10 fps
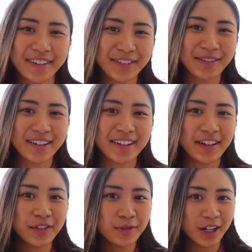everyone,
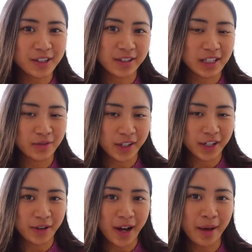if you're watching this
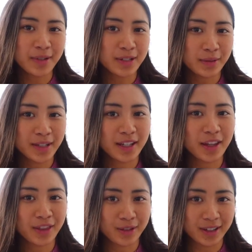video, I'm
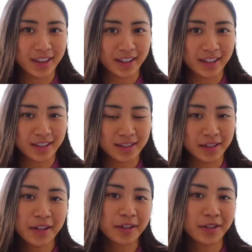assuming 3 things.
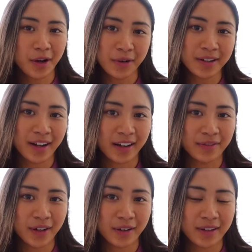You own an
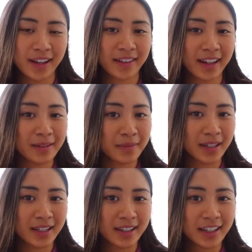iPhone, and like
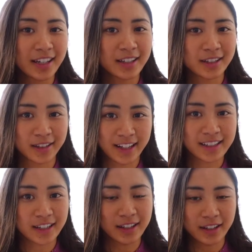me, you like
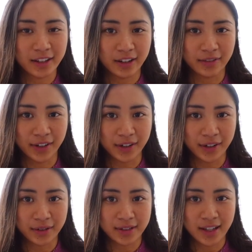taking a lot of
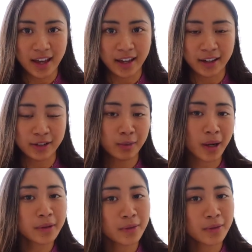photos, and you probably